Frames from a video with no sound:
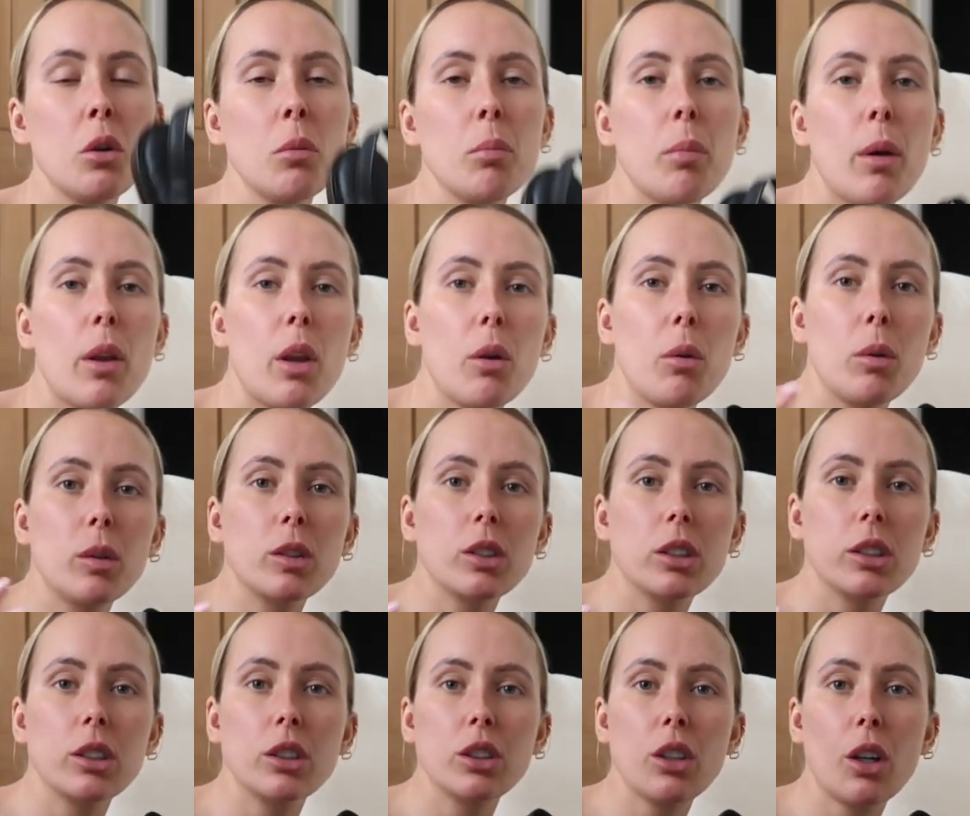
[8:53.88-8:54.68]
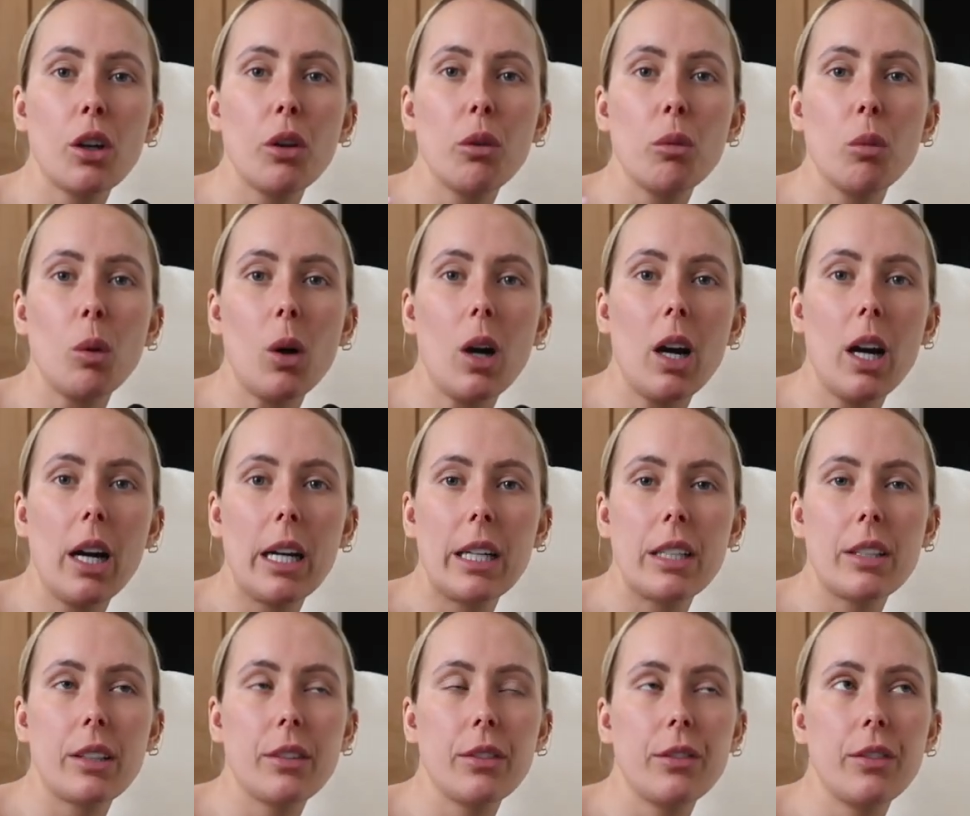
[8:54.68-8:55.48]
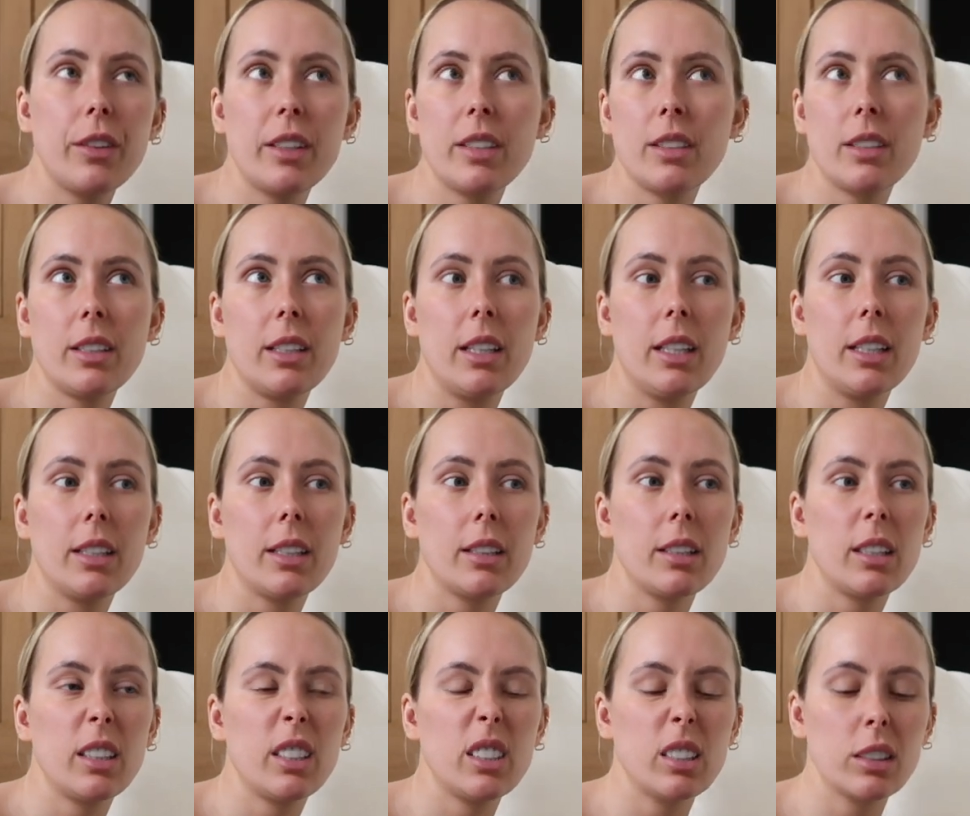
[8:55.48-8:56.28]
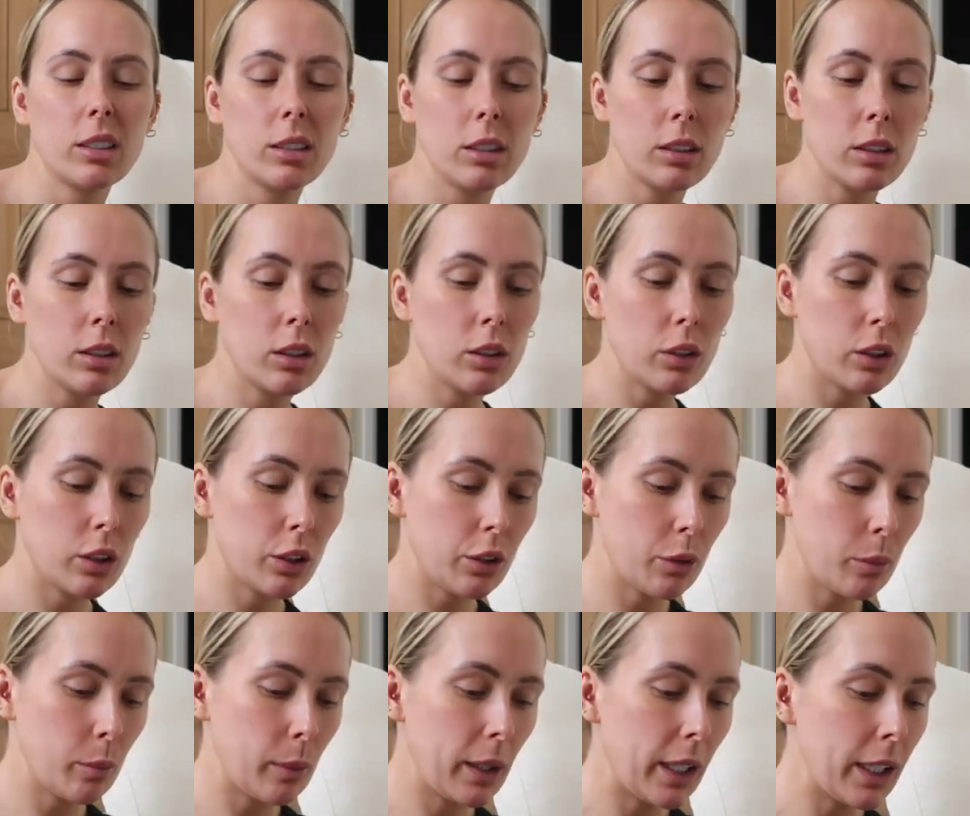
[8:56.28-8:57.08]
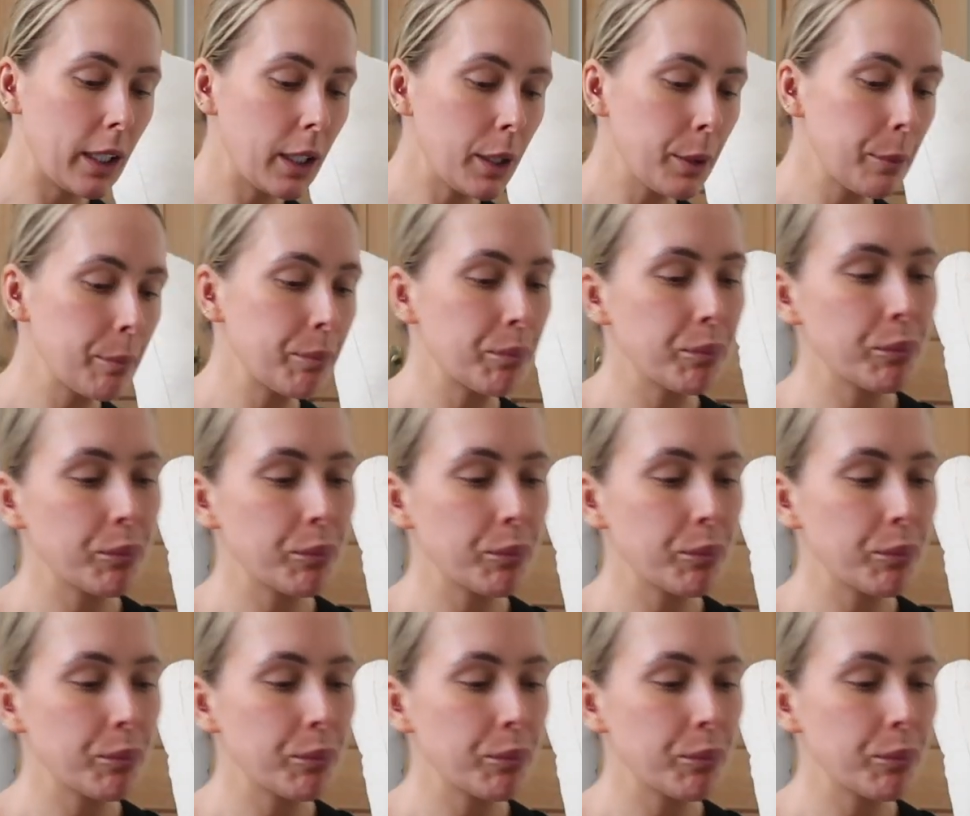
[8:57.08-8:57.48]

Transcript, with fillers: but they were just so wide in, and they just didn't look good on me